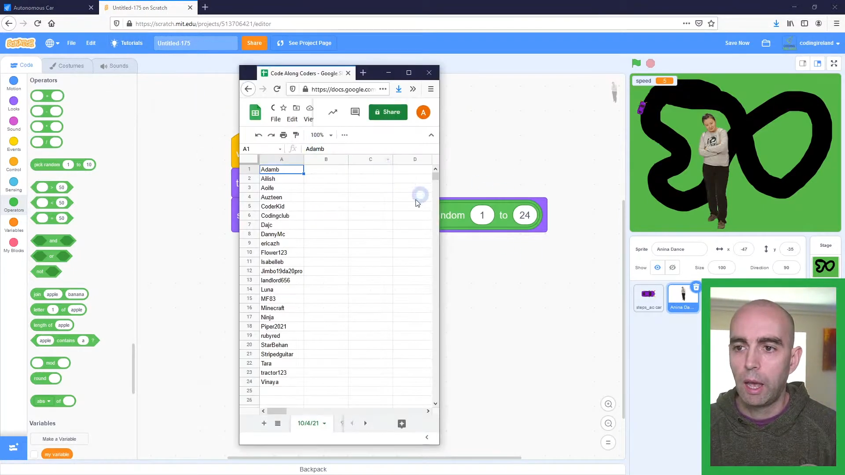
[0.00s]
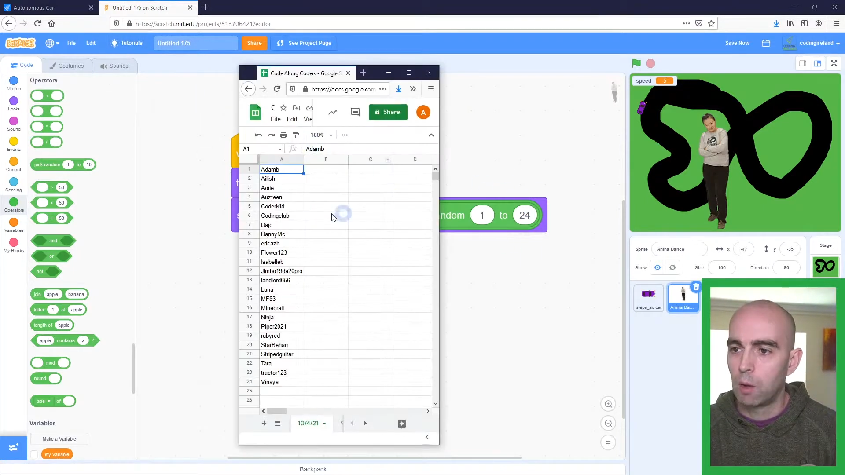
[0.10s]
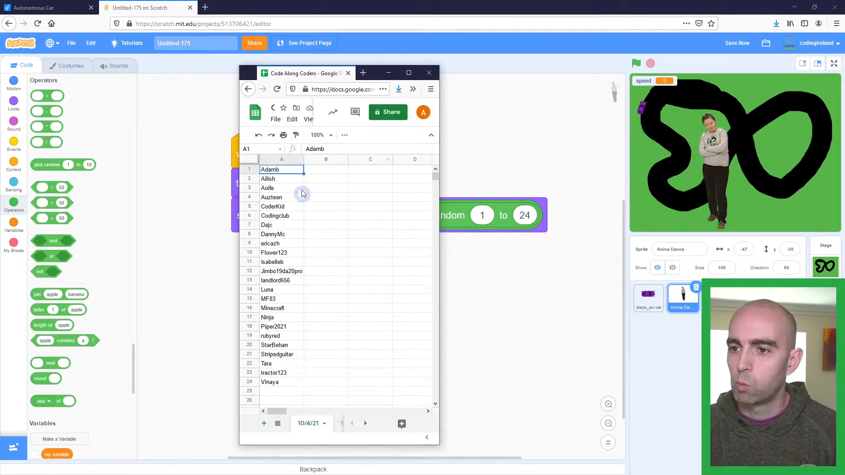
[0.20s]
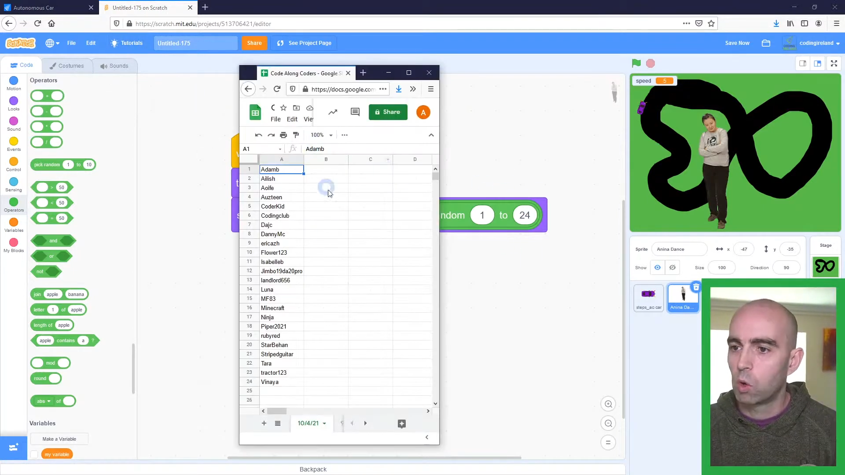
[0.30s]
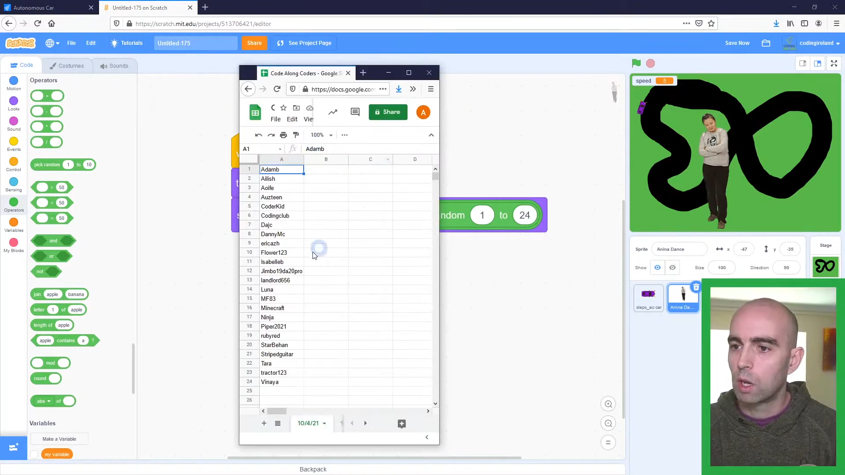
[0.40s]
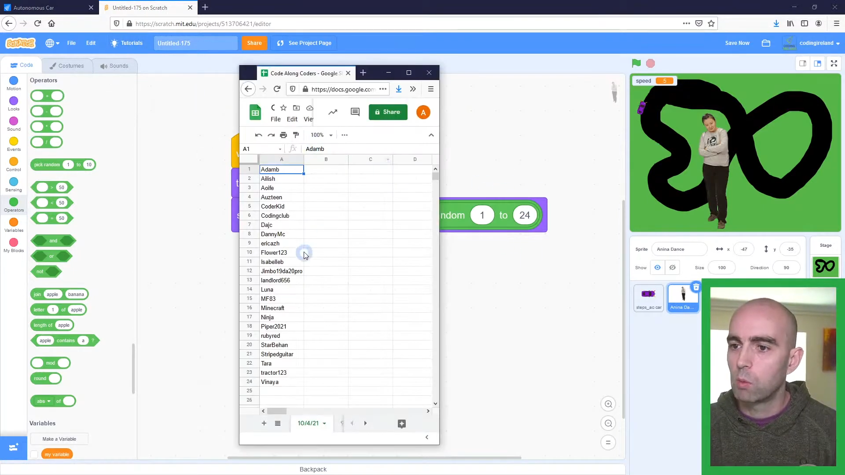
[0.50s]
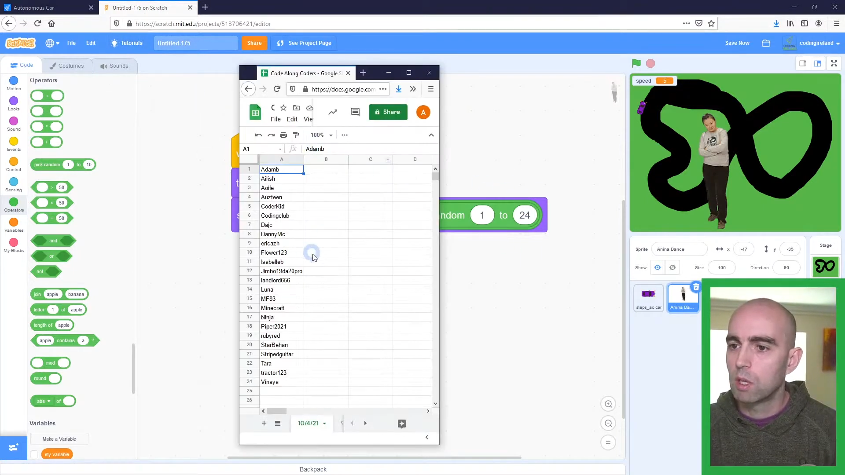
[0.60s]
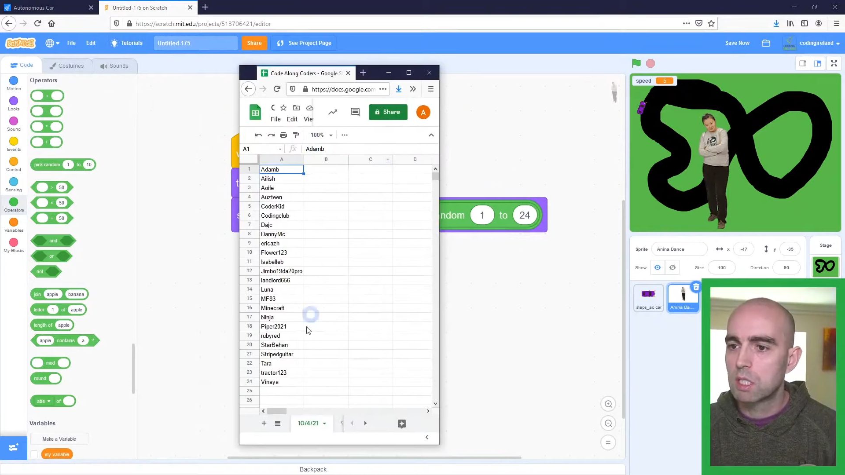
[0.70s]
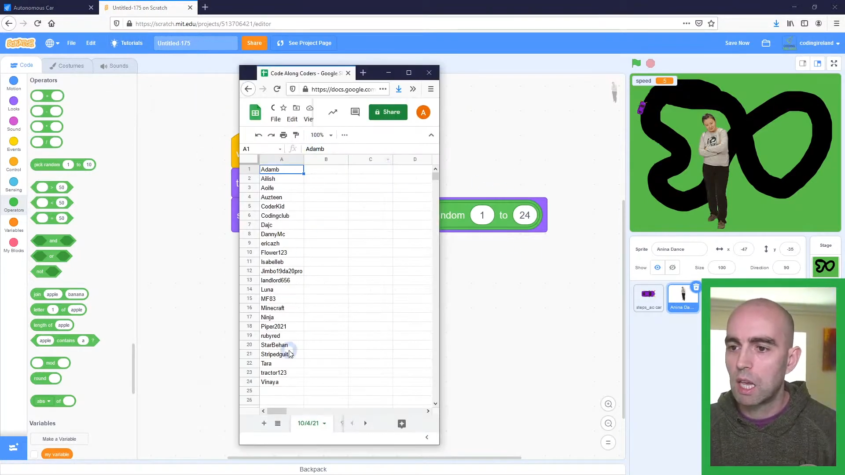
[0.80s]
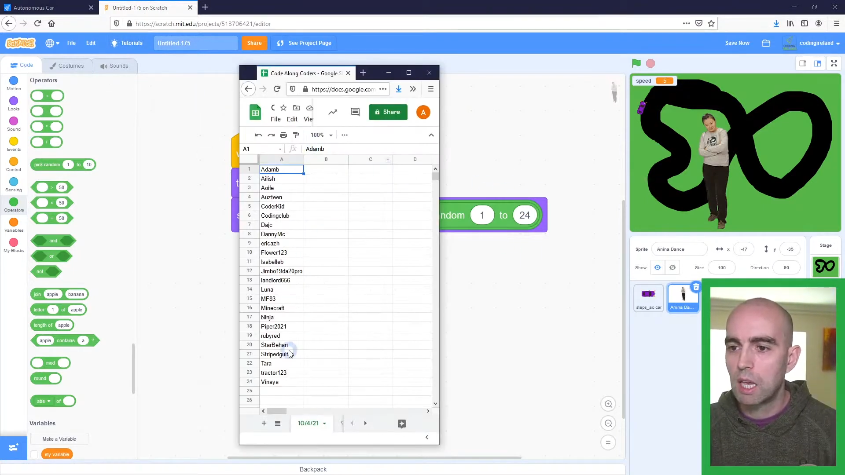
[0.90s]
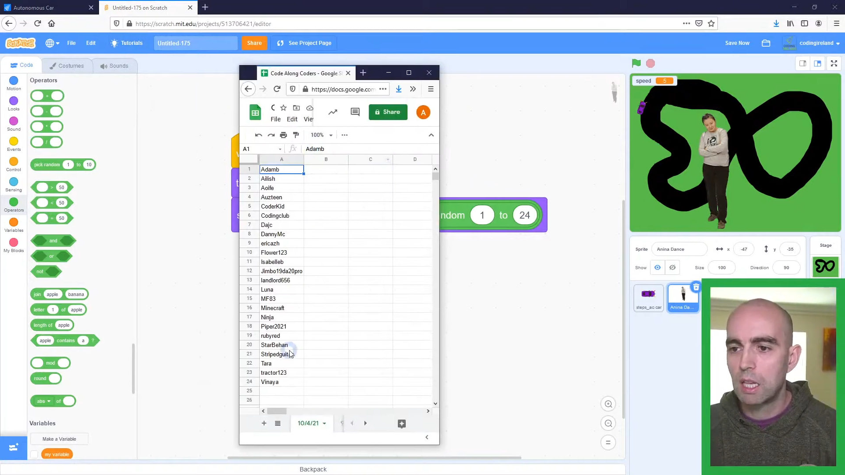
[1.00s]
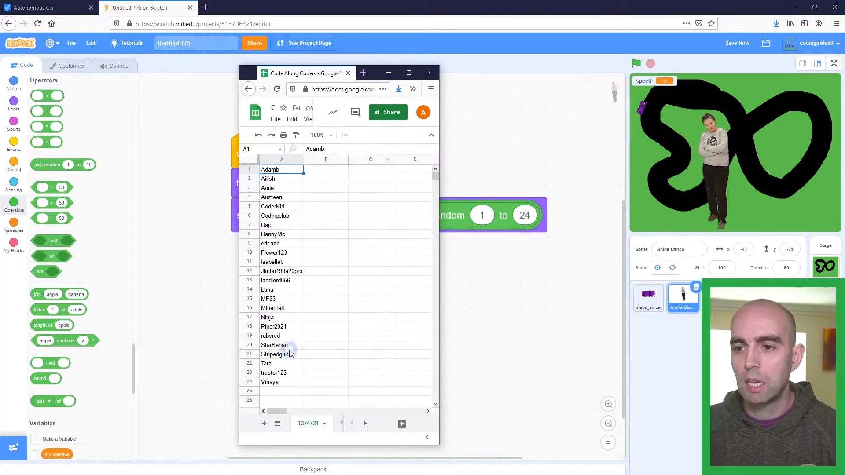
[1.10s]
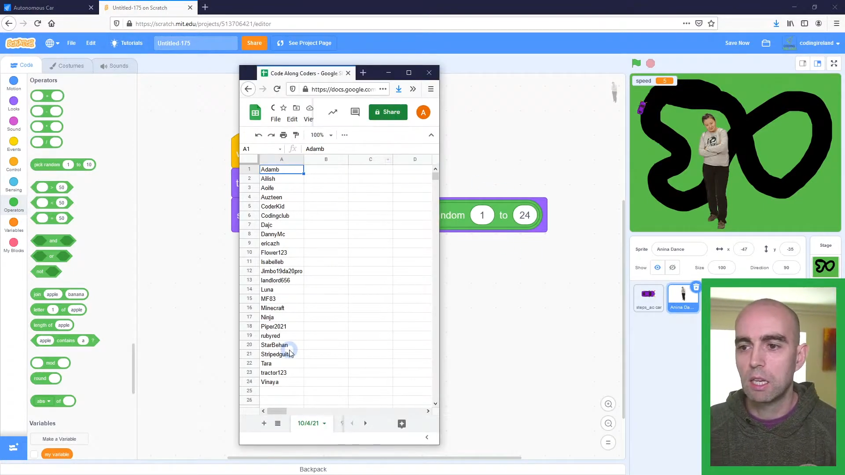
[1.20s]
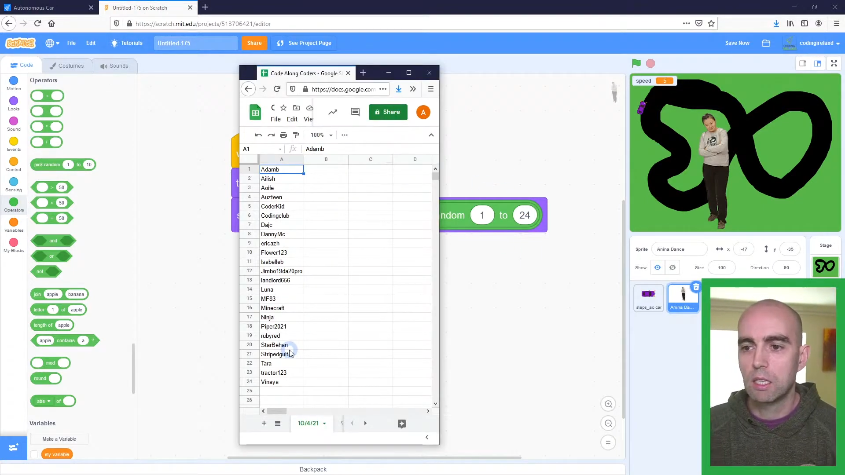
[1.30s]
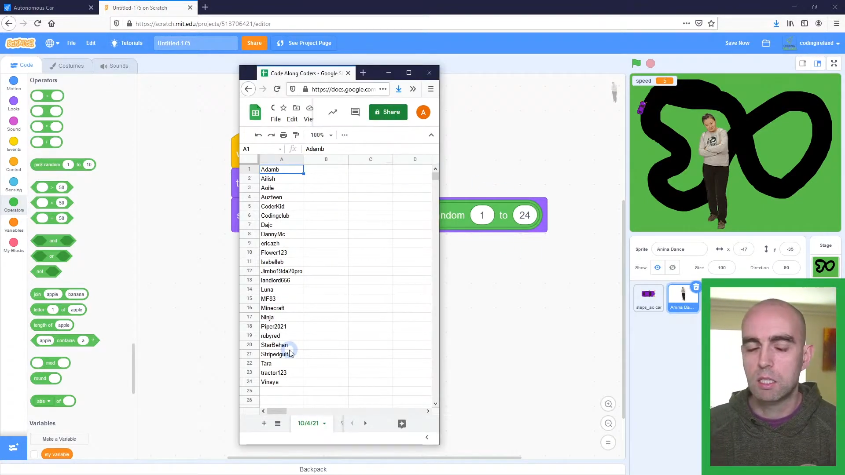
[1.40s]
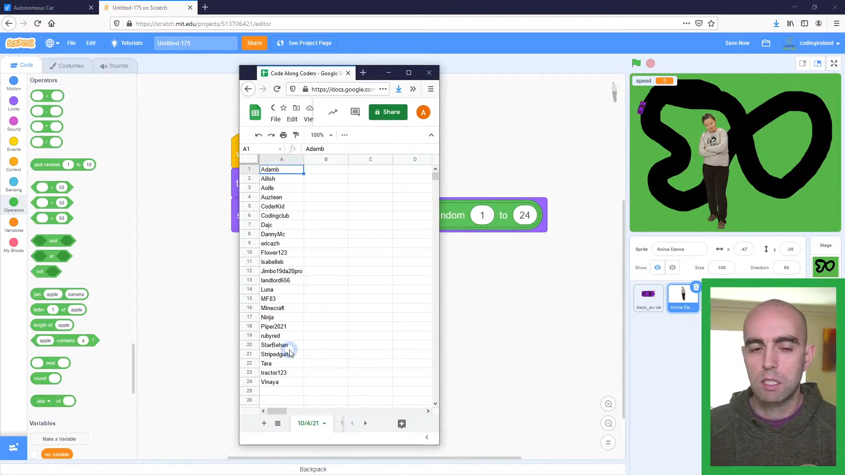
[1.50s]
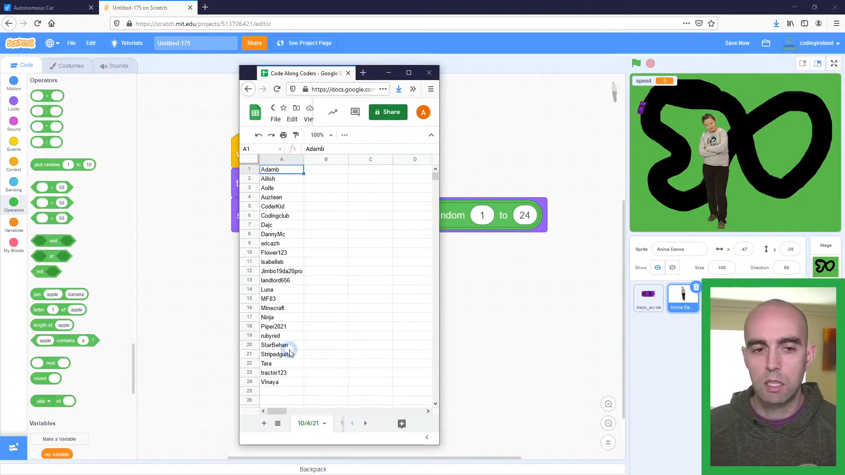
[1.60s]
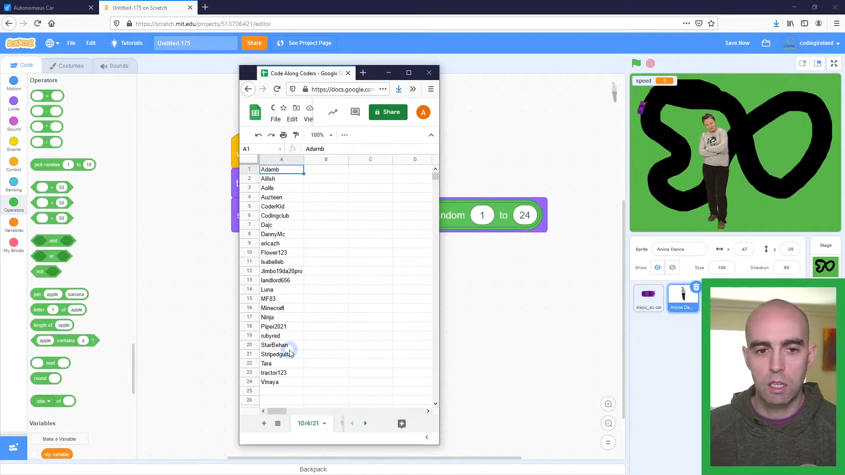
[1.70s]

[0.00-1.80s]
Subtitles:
What I will say is,